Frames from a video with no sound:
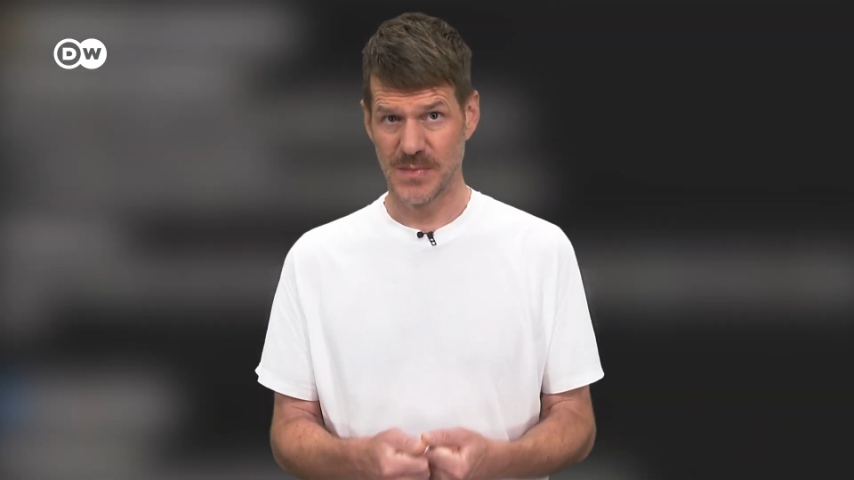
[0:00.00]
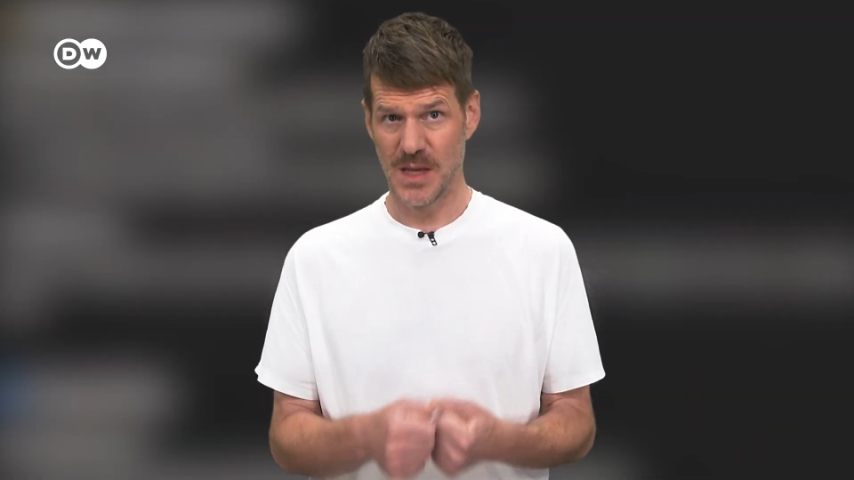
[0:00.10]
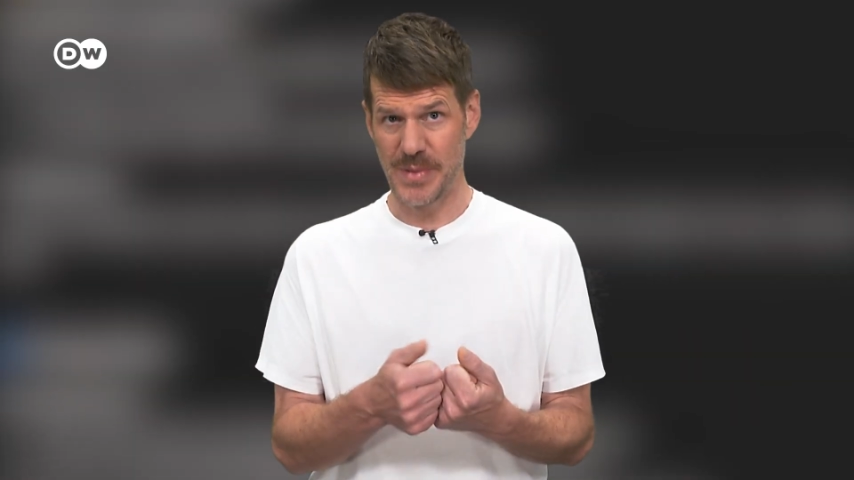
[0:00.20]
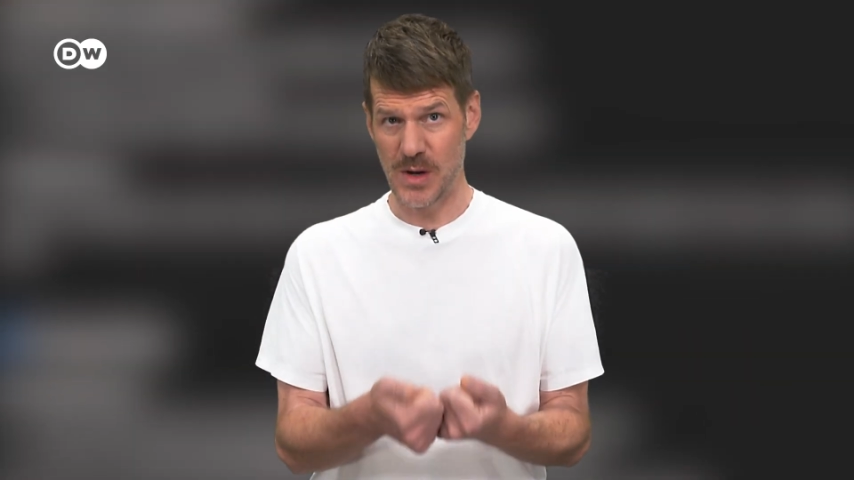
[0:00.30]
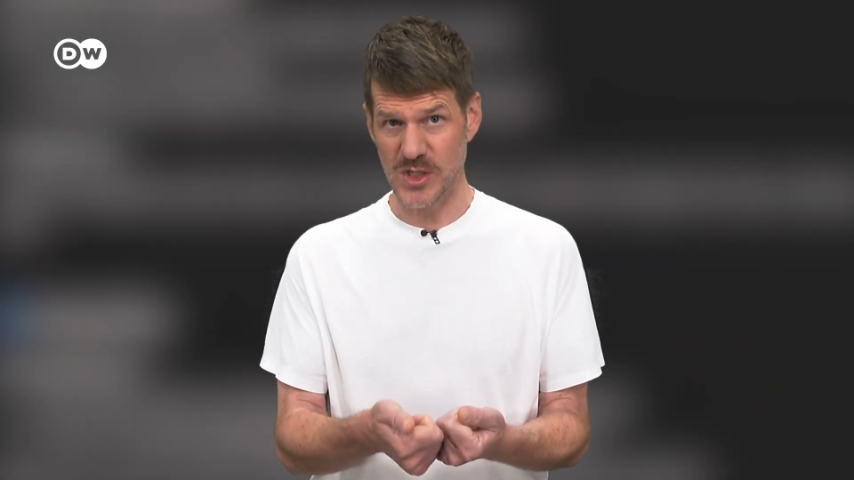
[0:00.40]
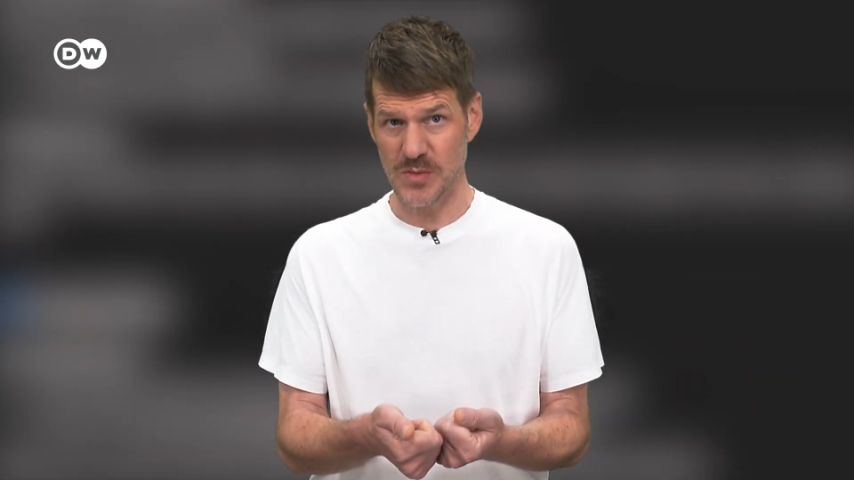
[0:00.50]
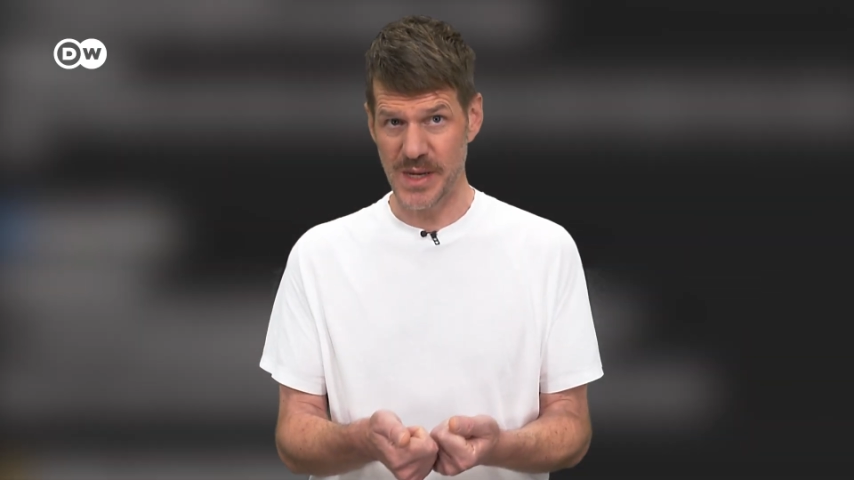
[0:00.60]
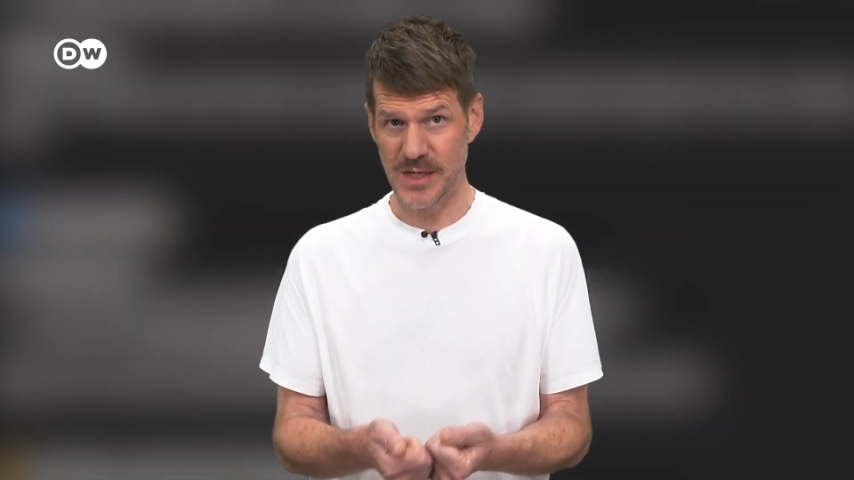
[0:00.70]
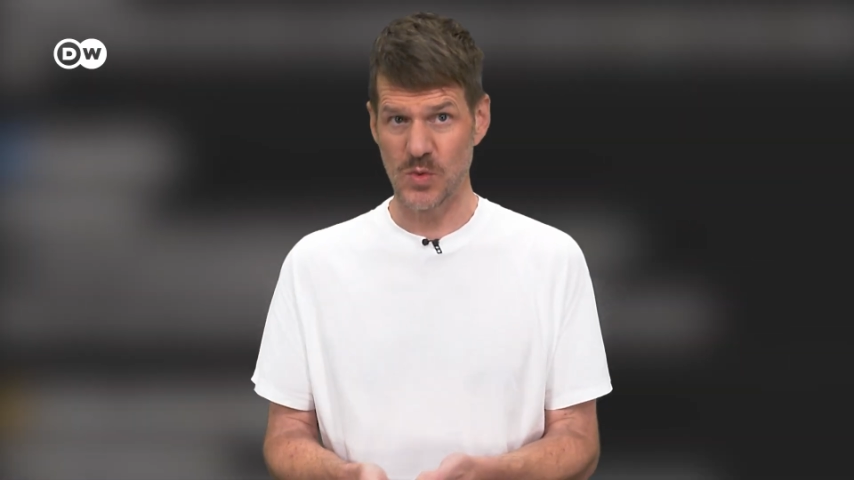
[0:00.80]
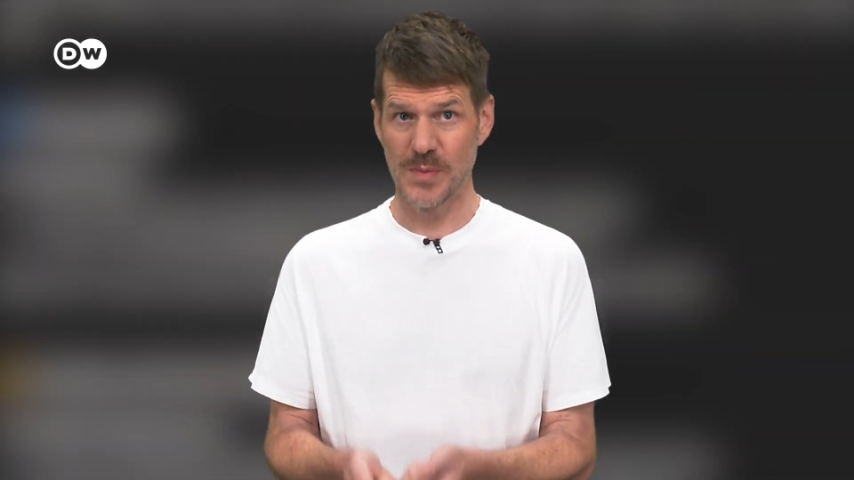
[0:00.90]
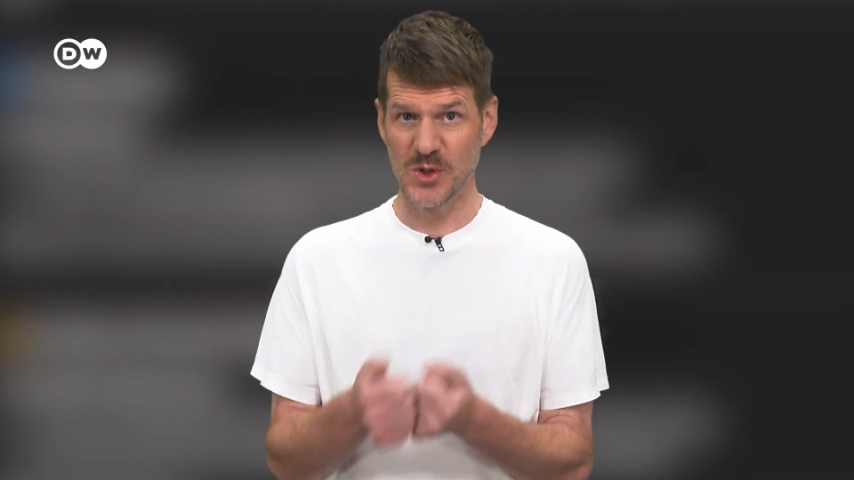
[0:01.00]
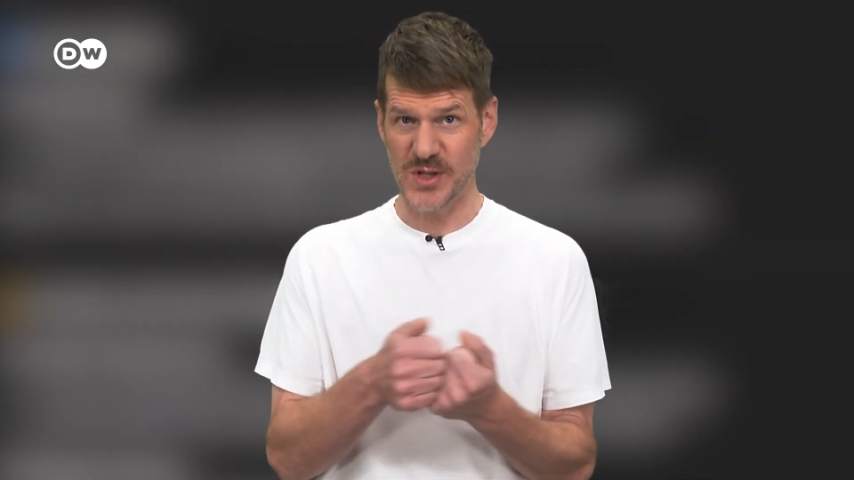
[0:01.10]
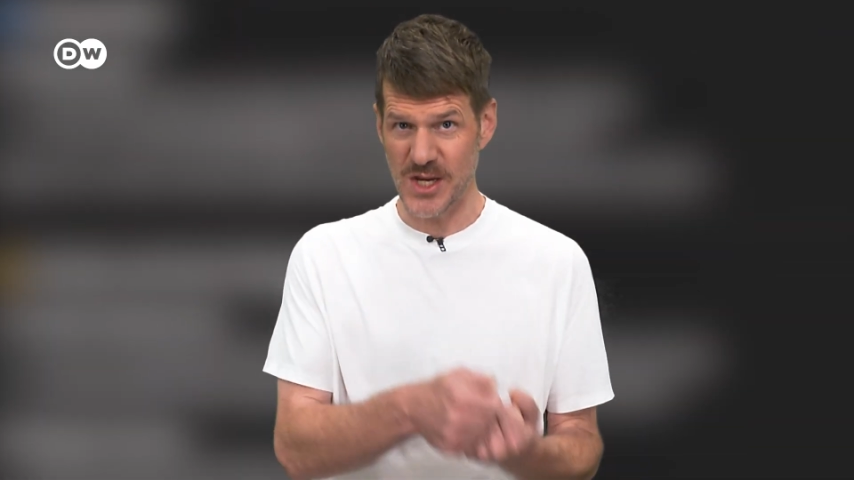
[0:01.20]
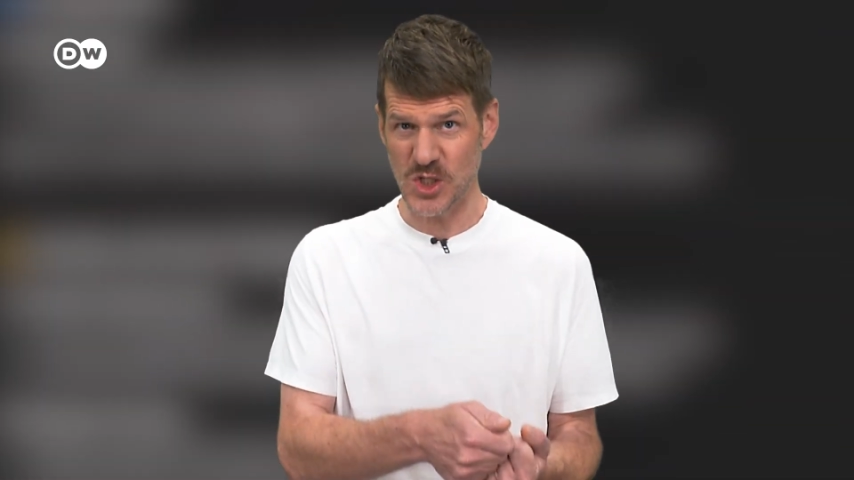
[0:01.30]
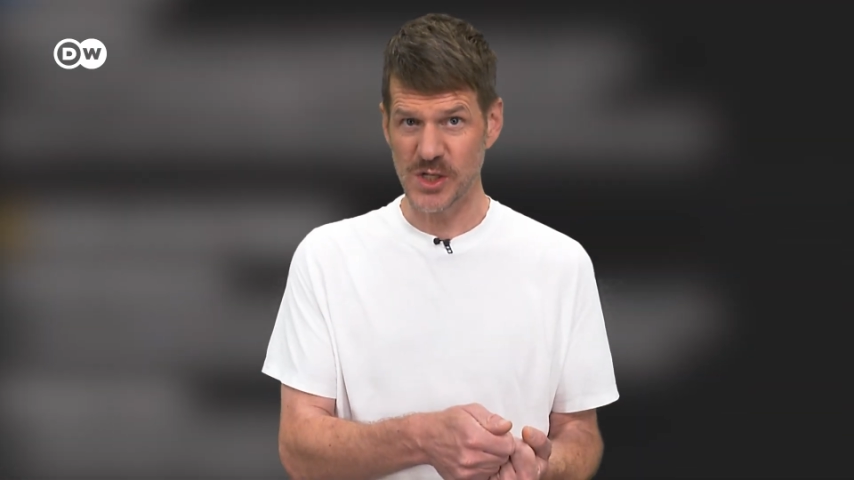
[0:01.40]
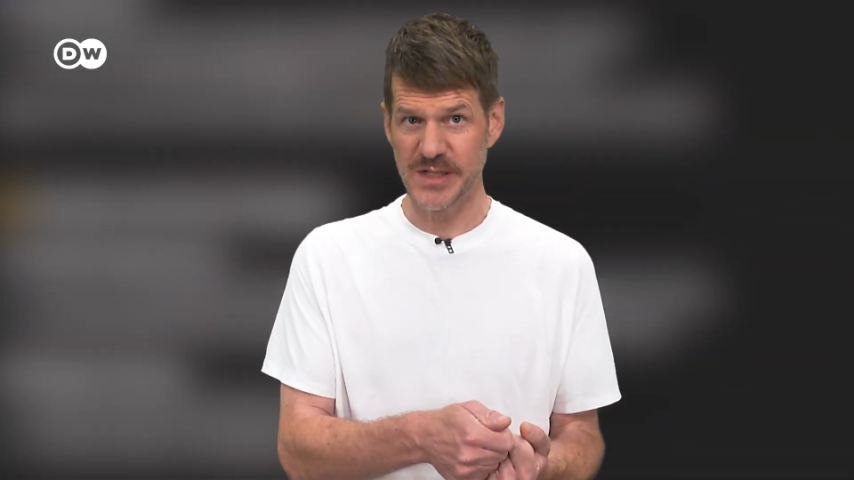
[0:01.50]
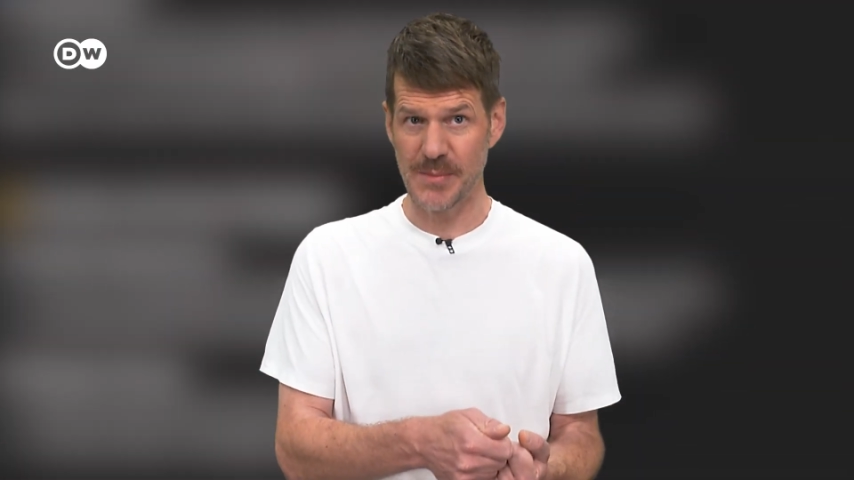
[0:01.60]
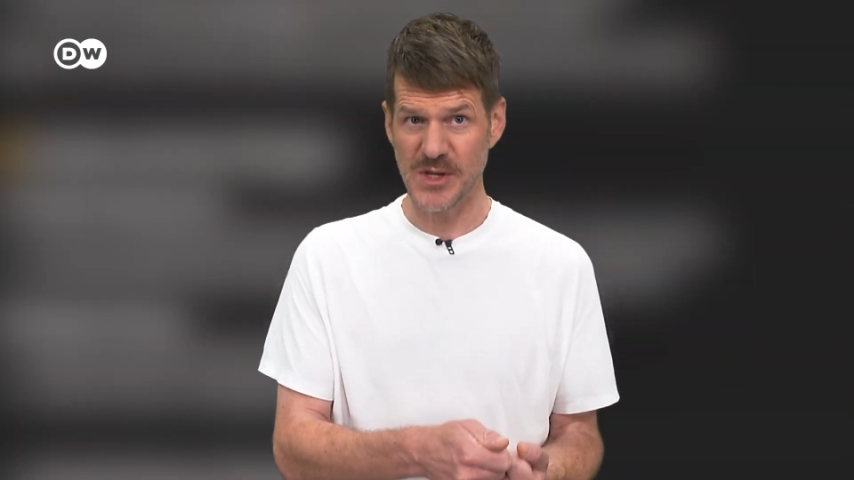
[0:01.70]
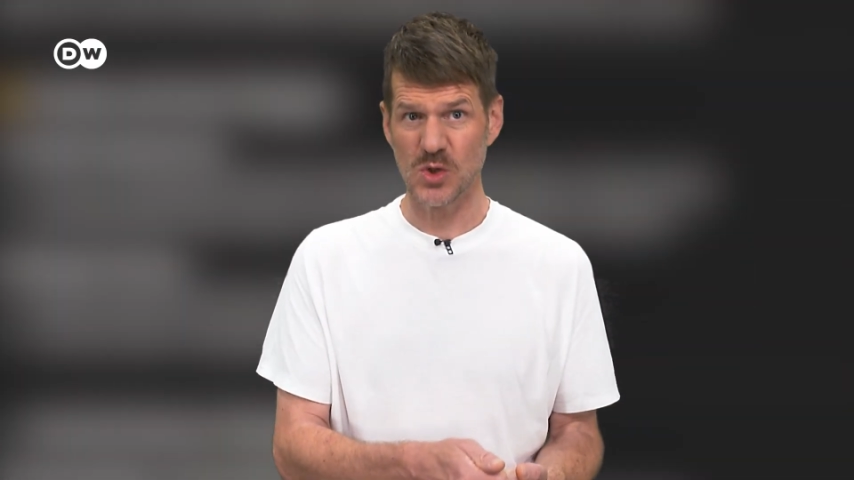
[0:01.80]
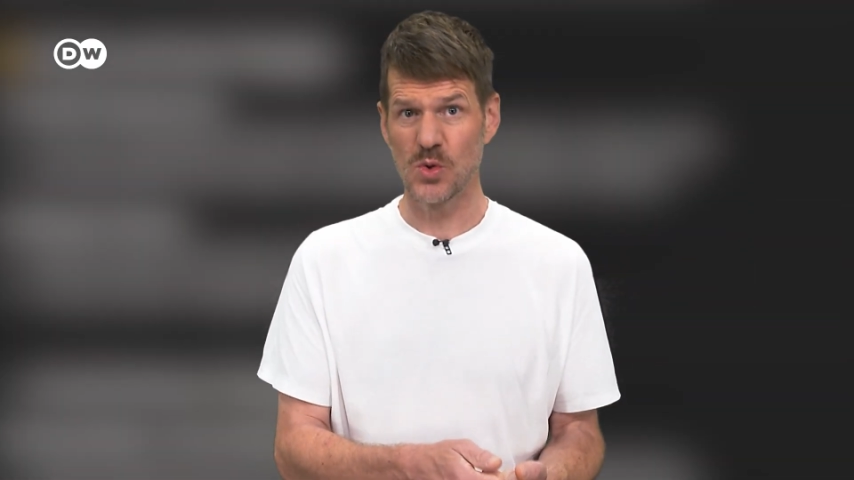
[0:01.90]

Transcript: Embarrassment, reputational damage